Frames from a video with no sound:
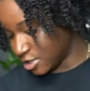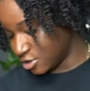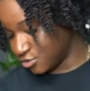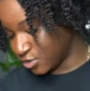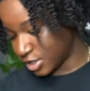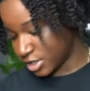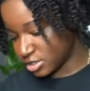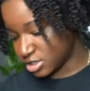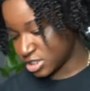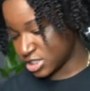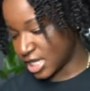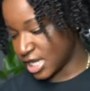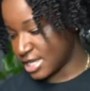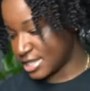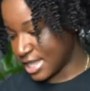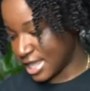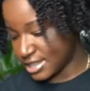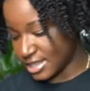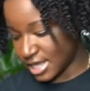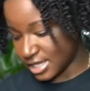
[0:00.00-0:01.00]
do
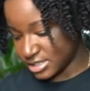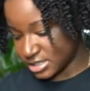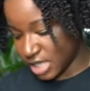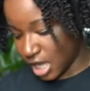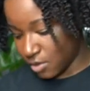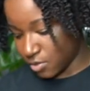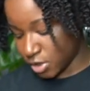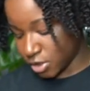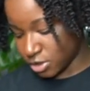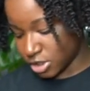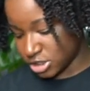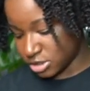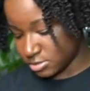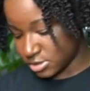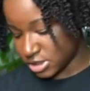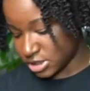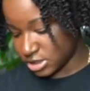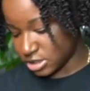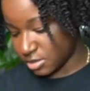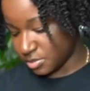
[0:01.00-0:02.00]
understand that that's not what
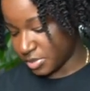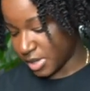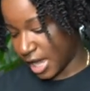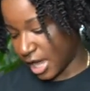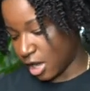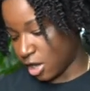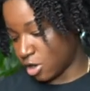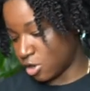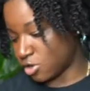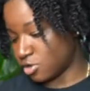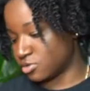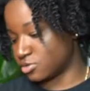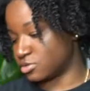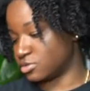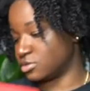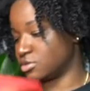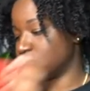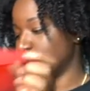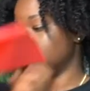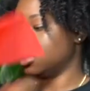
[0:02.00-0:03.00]
Christmas is about.
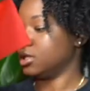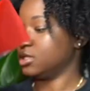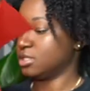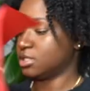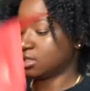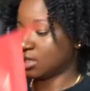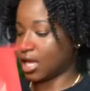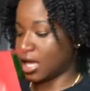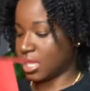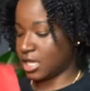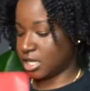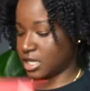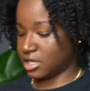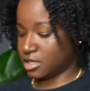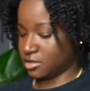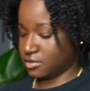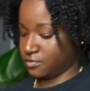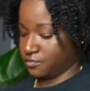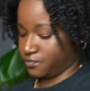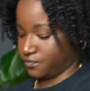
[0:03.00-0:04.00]
Like,
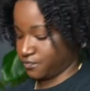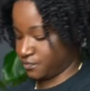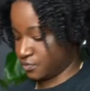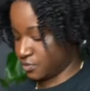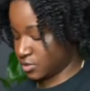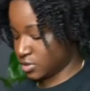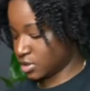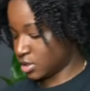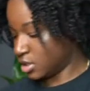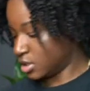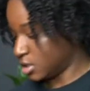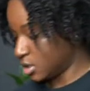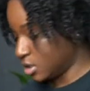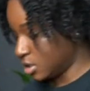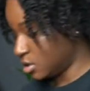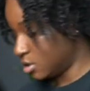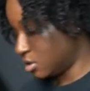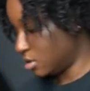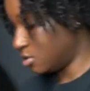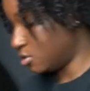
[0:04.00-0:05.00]

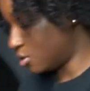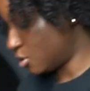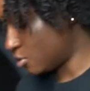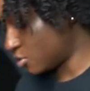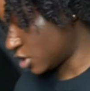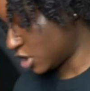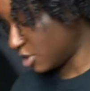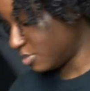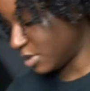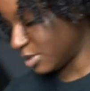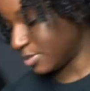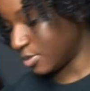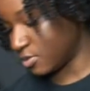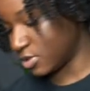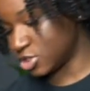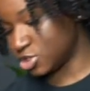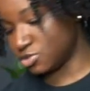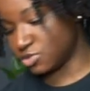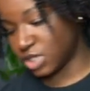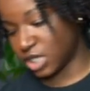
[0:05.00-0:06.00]
you know, give people
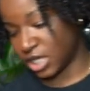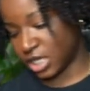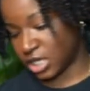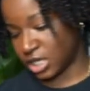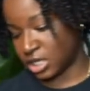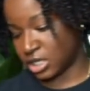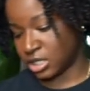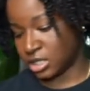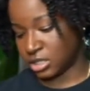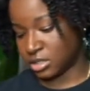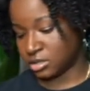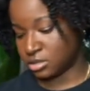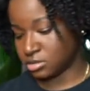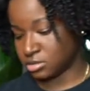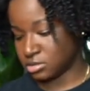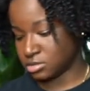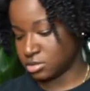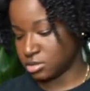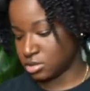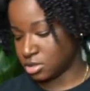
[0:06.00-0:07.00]
what you can,
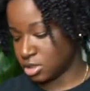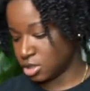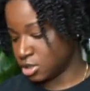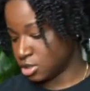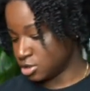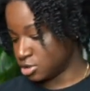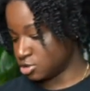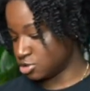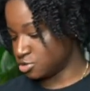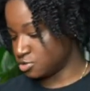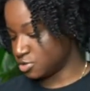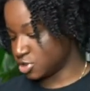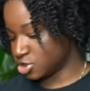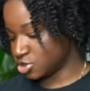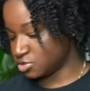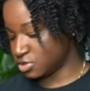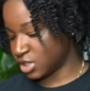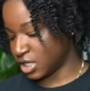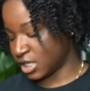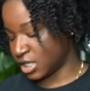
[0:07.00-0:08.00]
do what
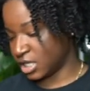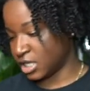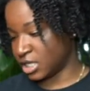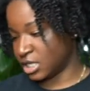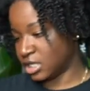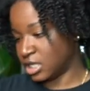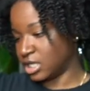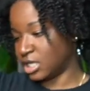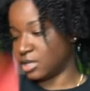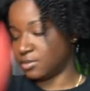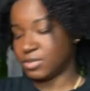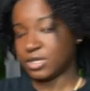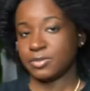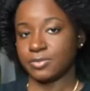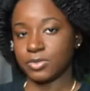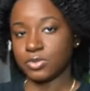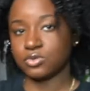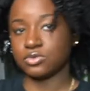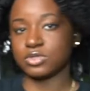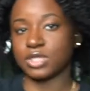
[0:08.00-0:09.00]
you can, and
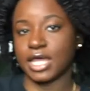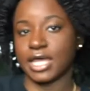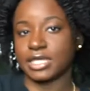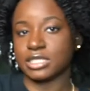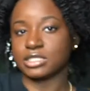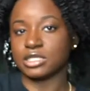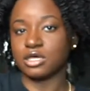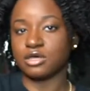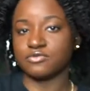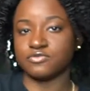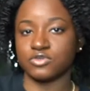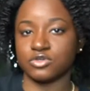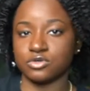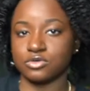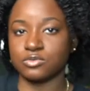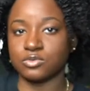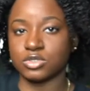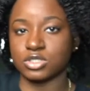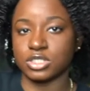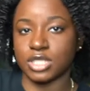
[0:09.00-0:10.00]
people who like love
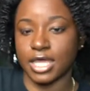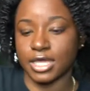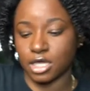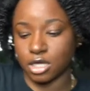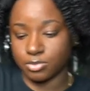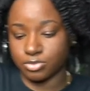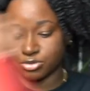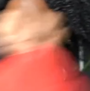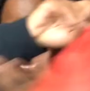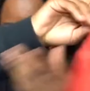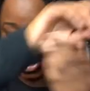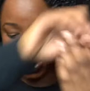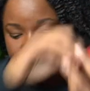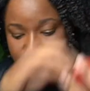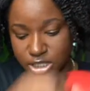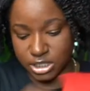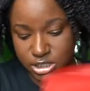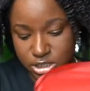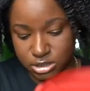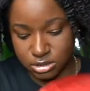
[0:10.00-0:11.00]
you will like appreciate
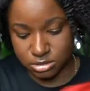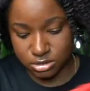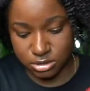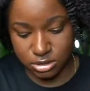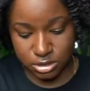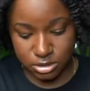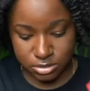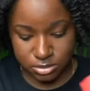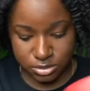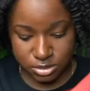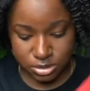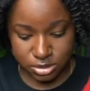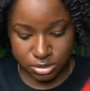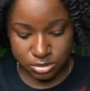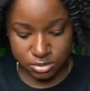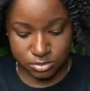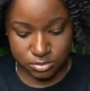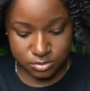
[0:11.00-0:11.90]
it, you know. So